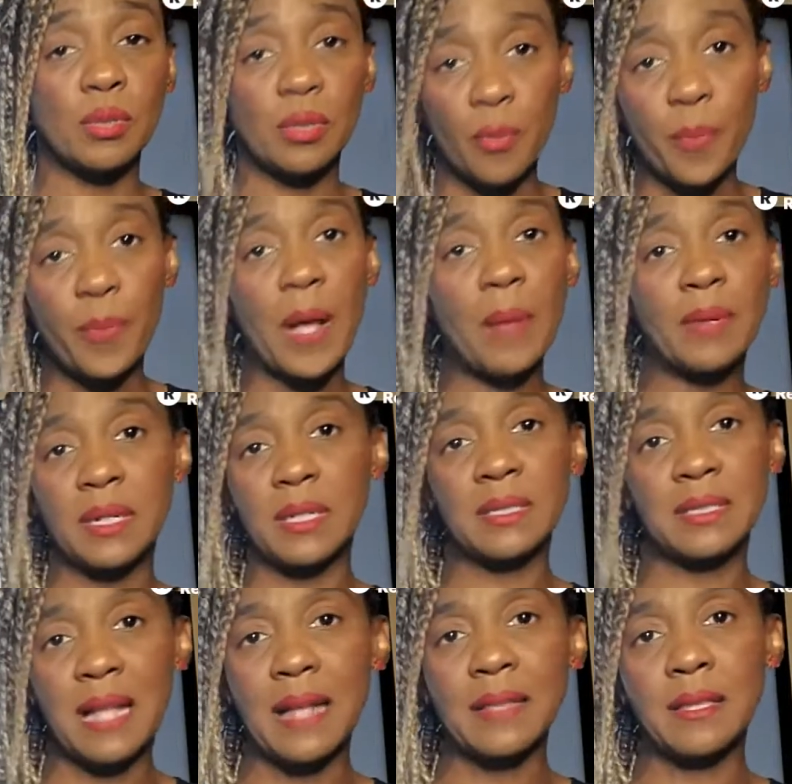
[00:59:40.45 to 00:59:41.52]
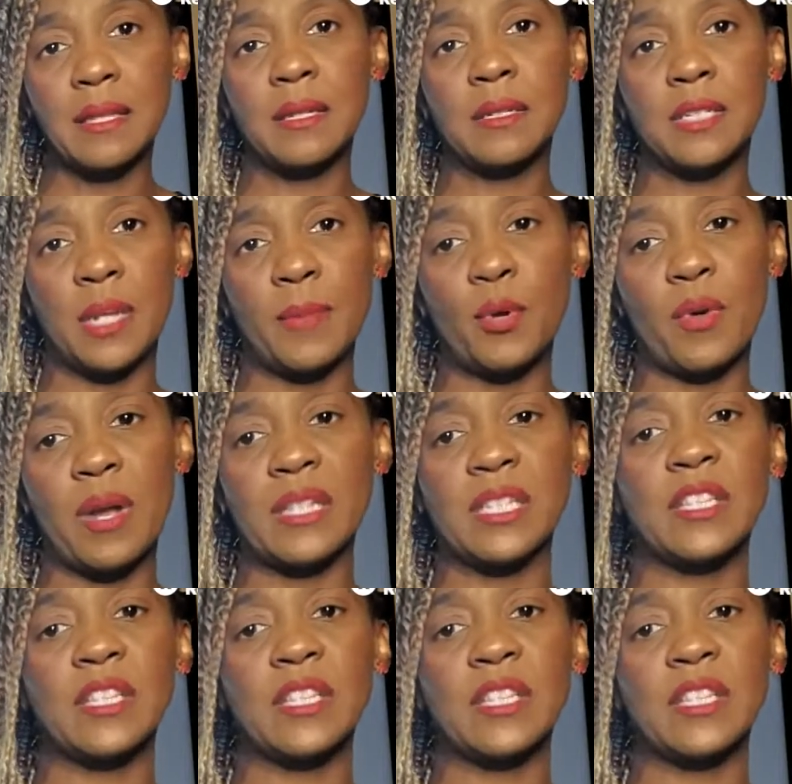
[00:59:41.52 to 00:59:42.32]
the Republicans, not the Democrats.